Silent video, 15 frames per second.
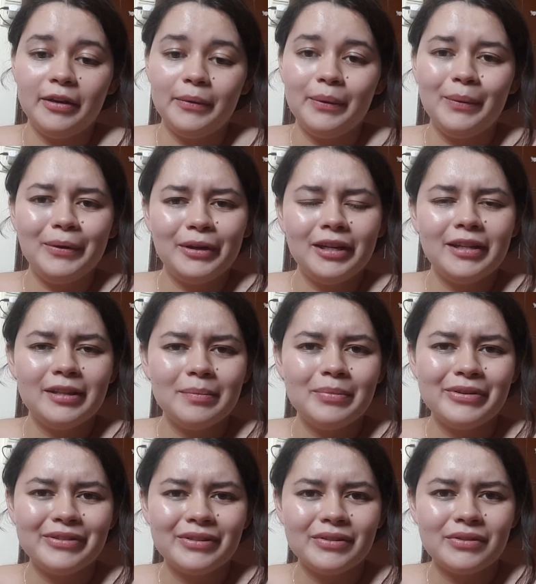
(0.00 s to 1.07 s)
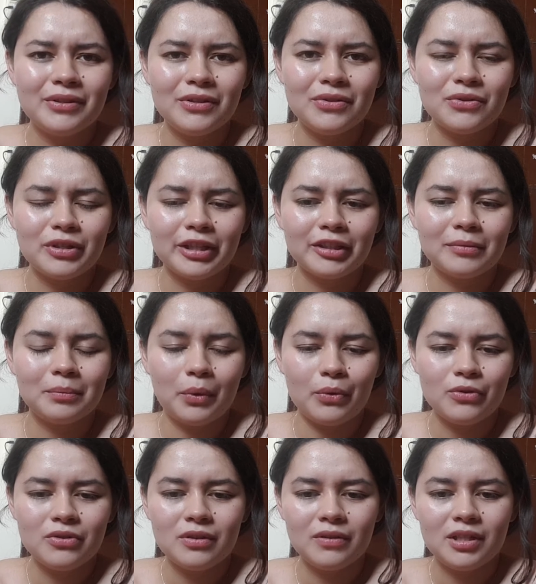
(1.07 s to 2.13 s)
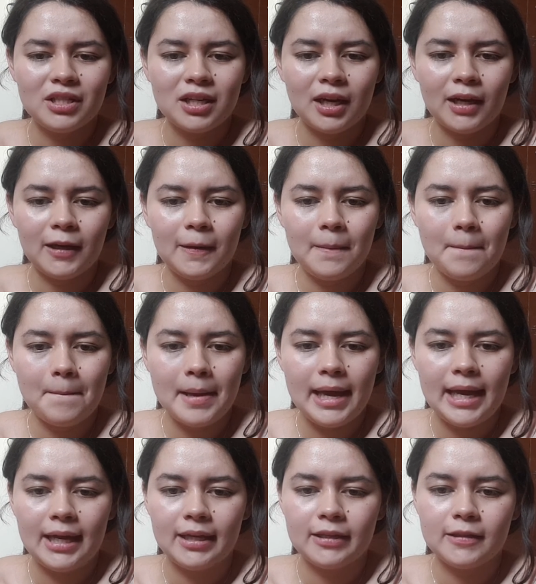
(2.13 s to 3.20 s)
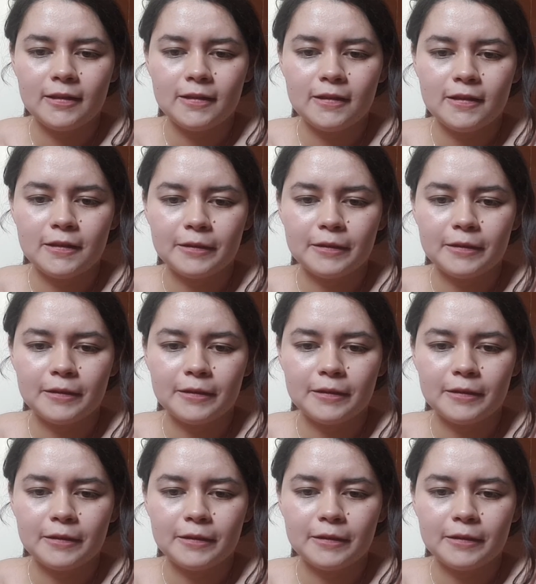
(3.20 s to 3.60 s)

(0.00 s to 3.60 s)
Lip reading: We were in the business district most of the time, and